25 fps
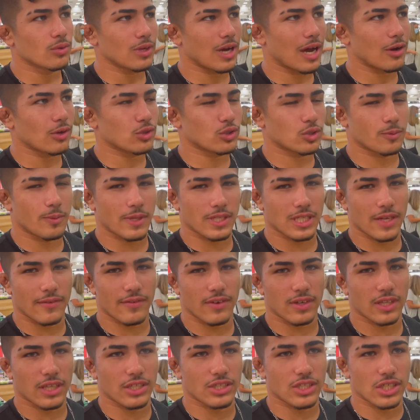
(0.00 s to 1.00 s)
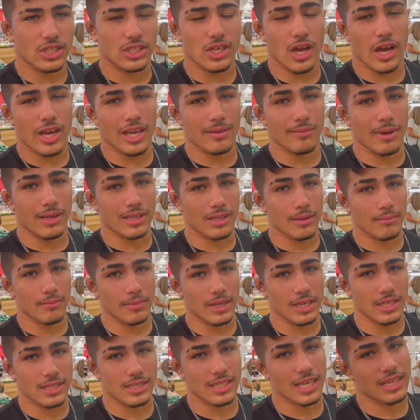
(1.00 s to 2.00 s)
I was specifically just talking about the
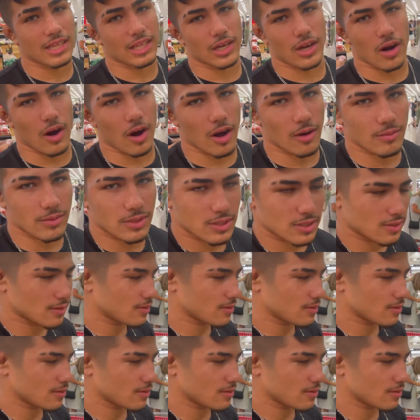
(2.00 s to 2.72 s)
meats and the carbs.